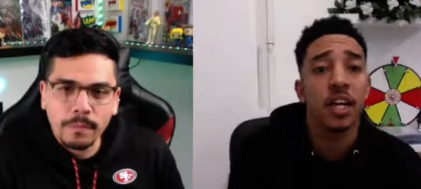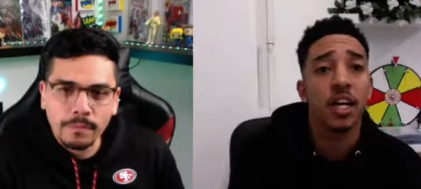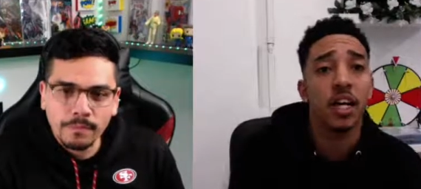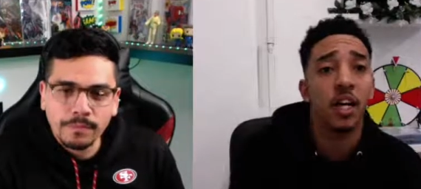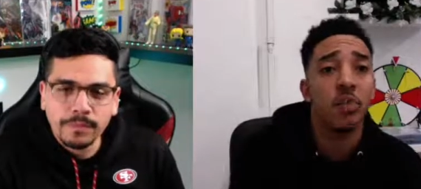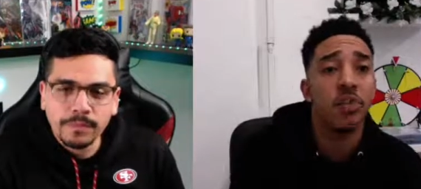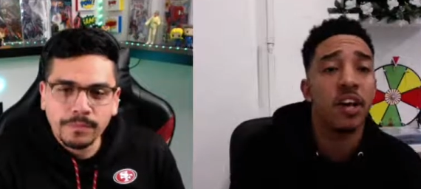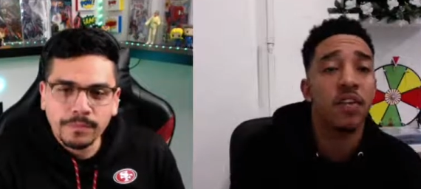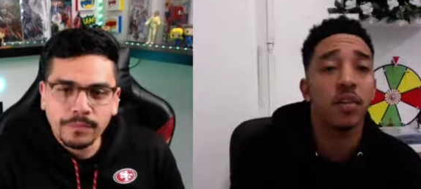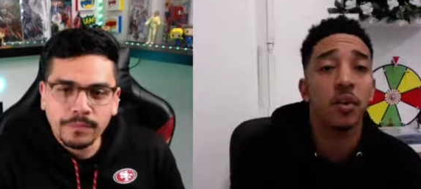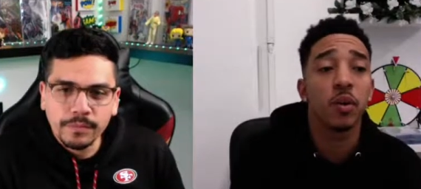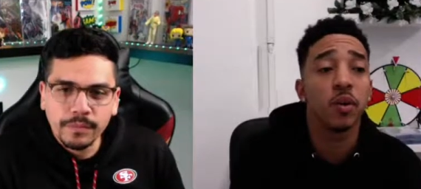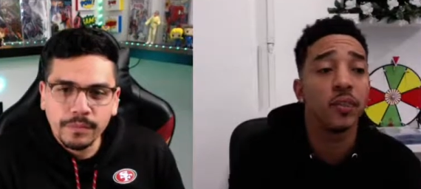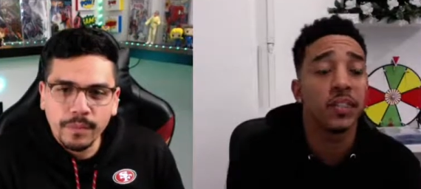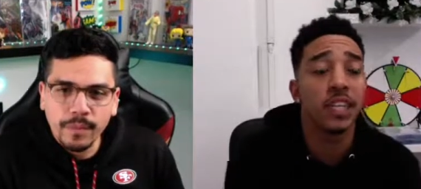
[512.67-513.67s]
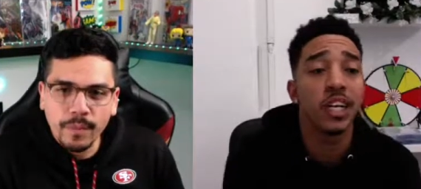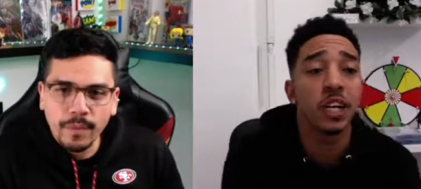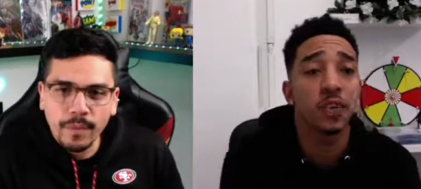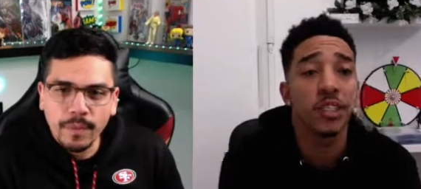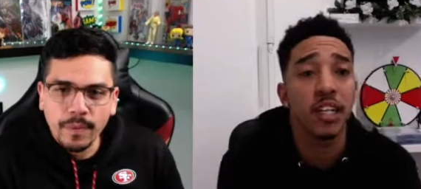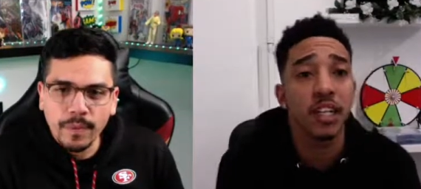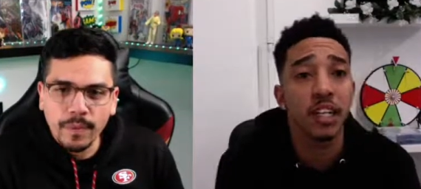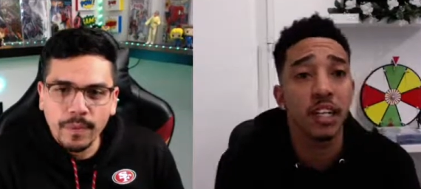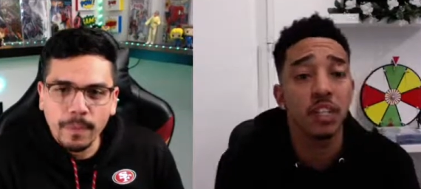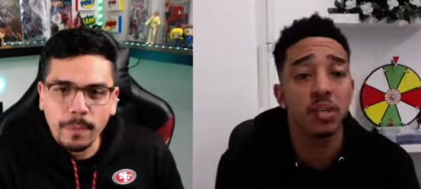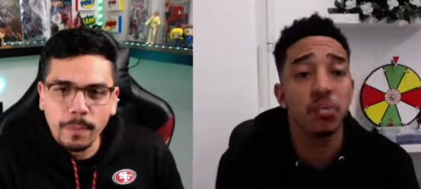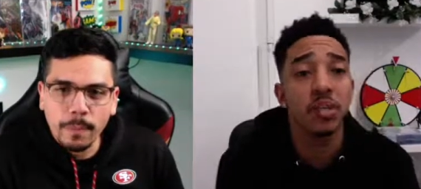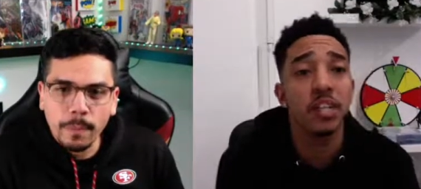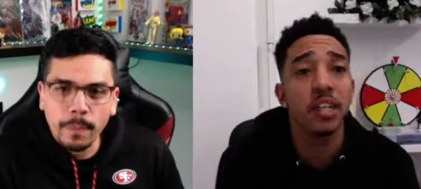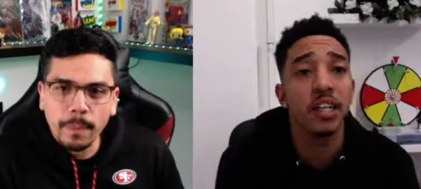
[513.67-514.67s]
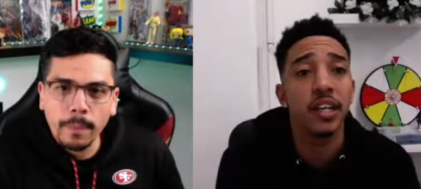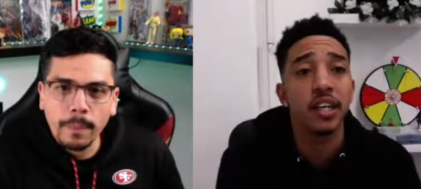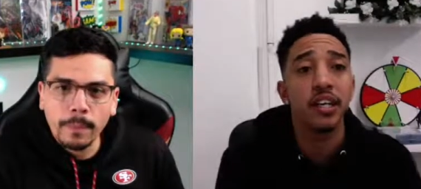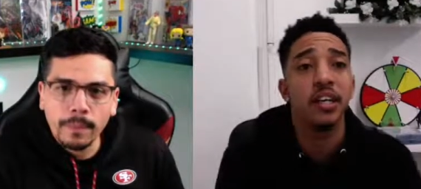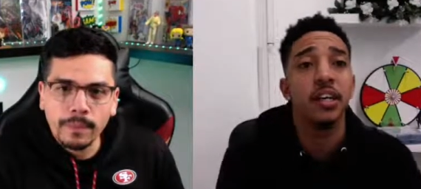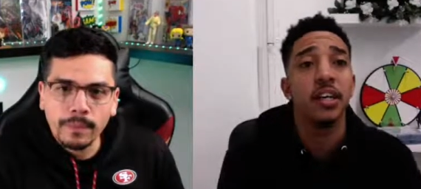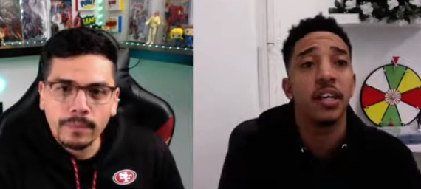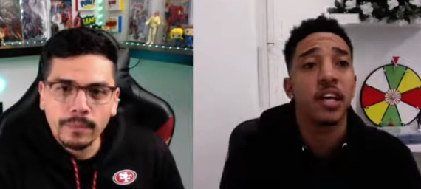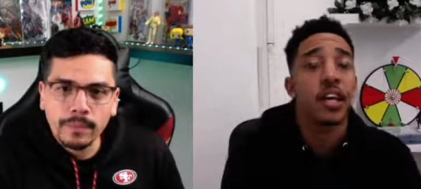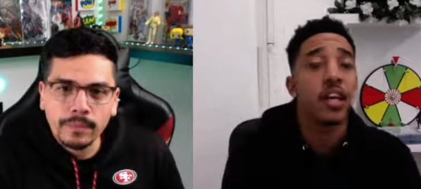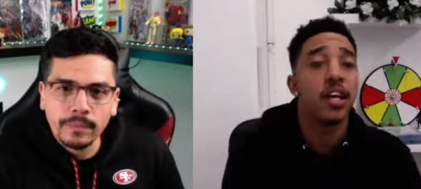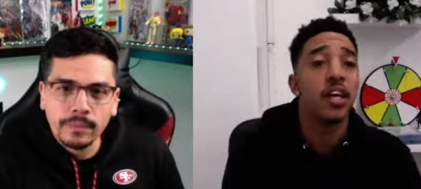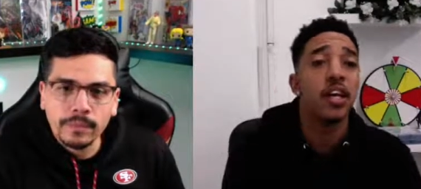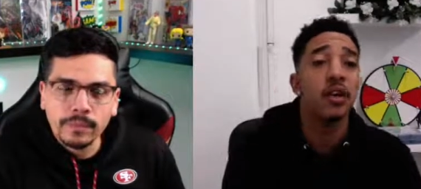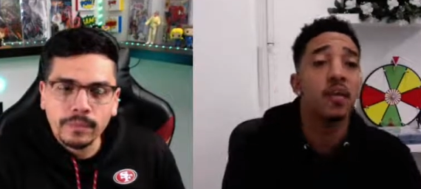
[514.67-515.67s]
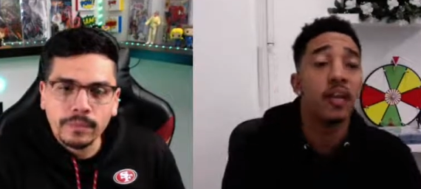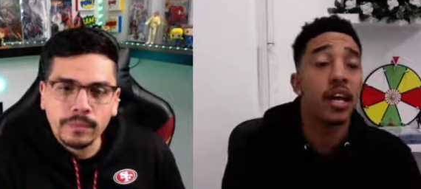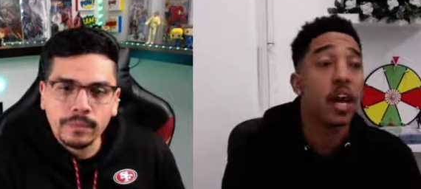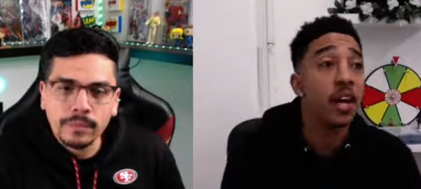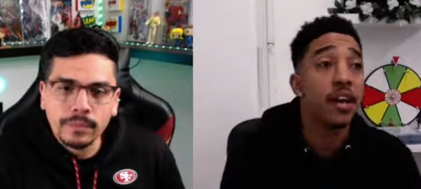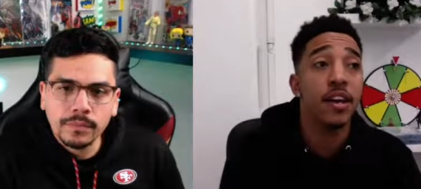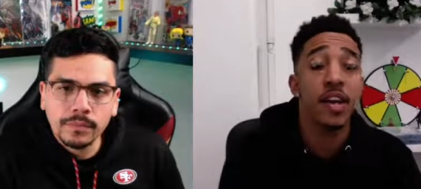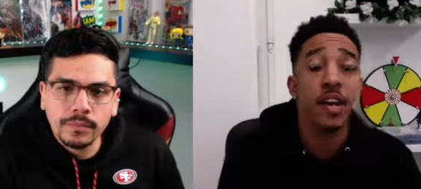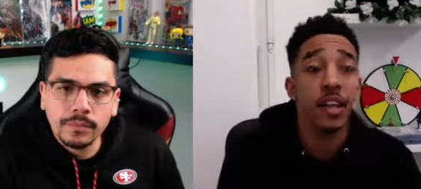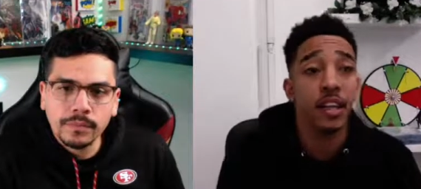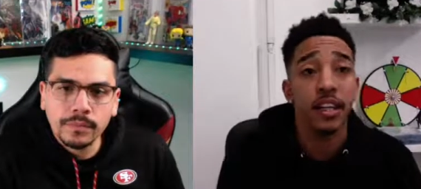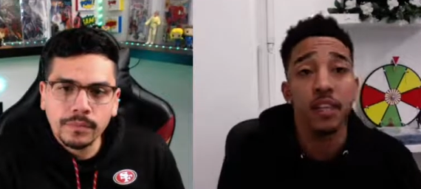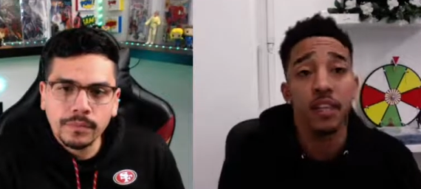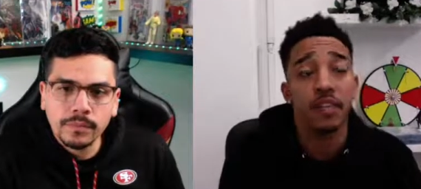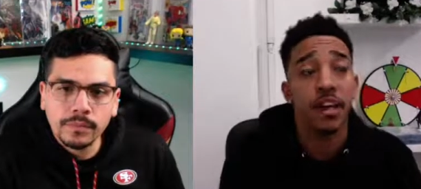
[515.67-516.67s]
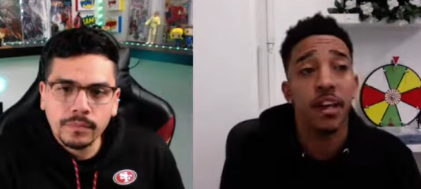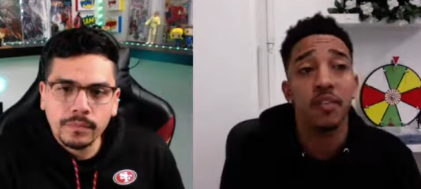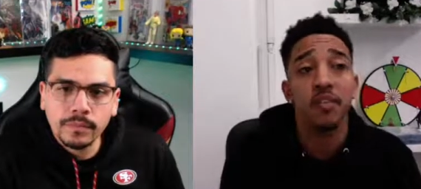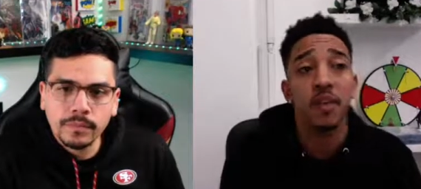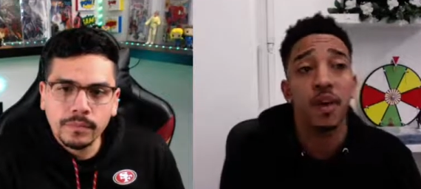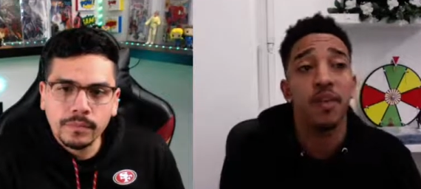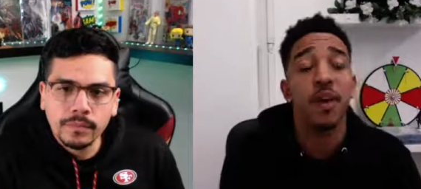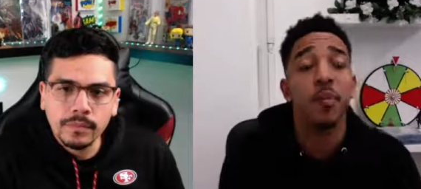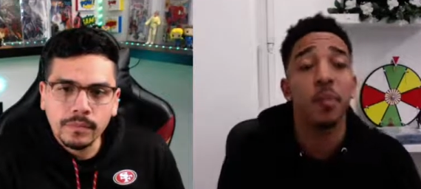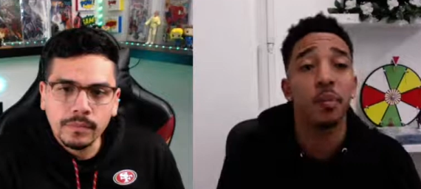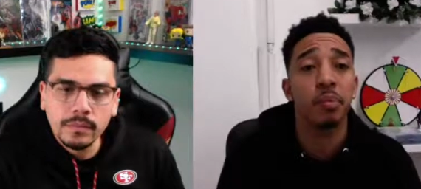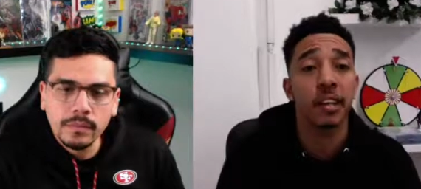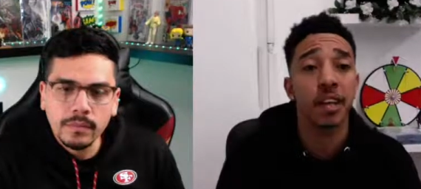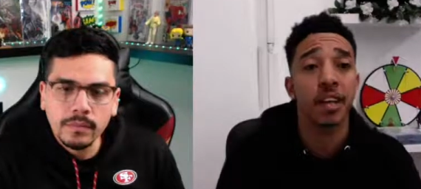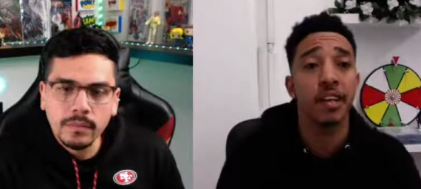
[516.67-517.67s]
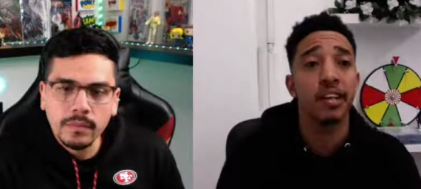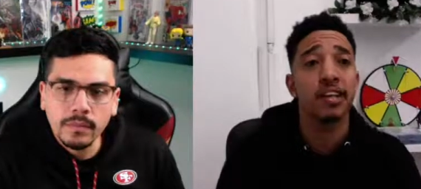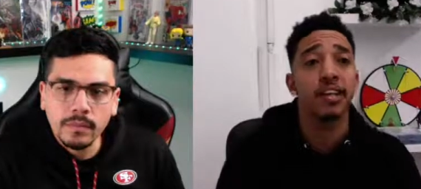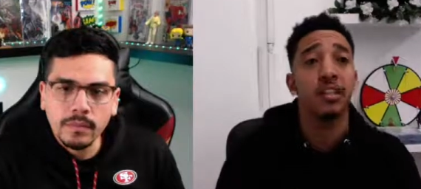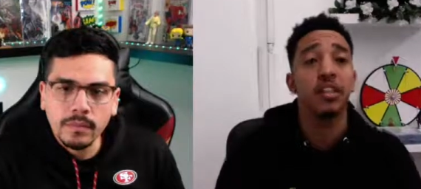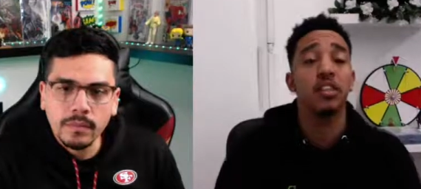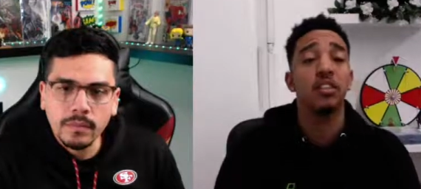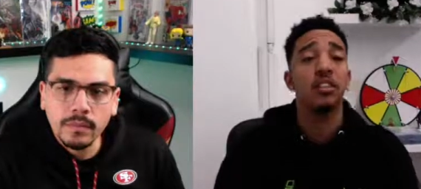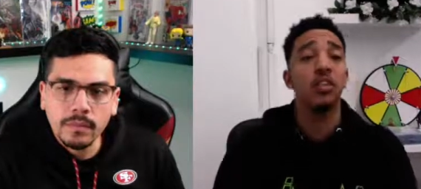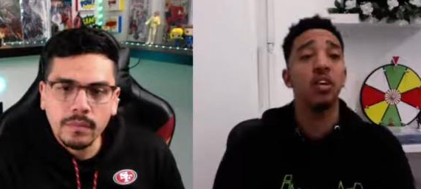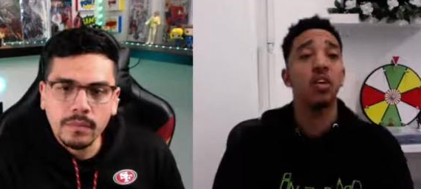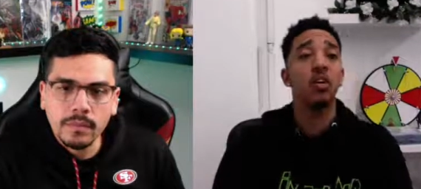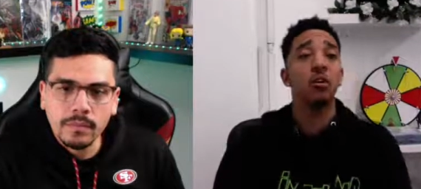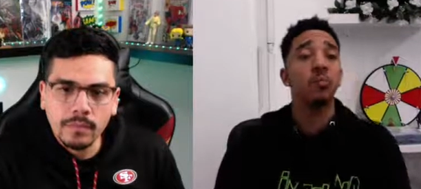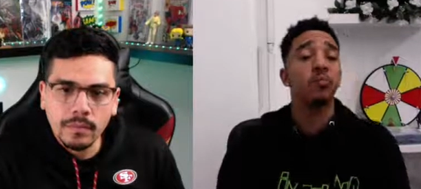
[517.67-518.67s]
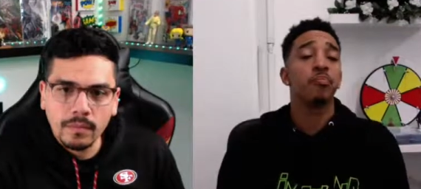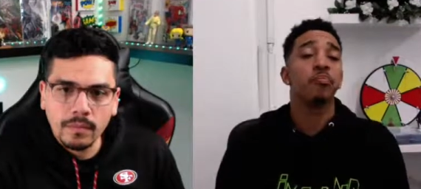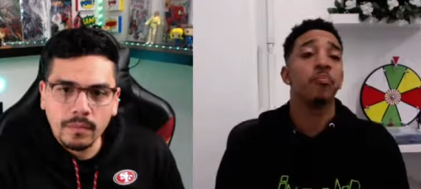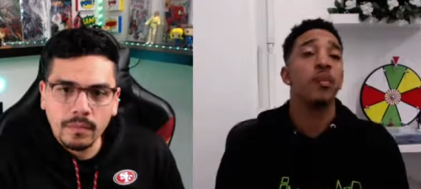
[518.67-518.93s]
Speaker 1: Um, everyone was there when they needed to be there, and uh, we got it done in the time frame that we planned. So,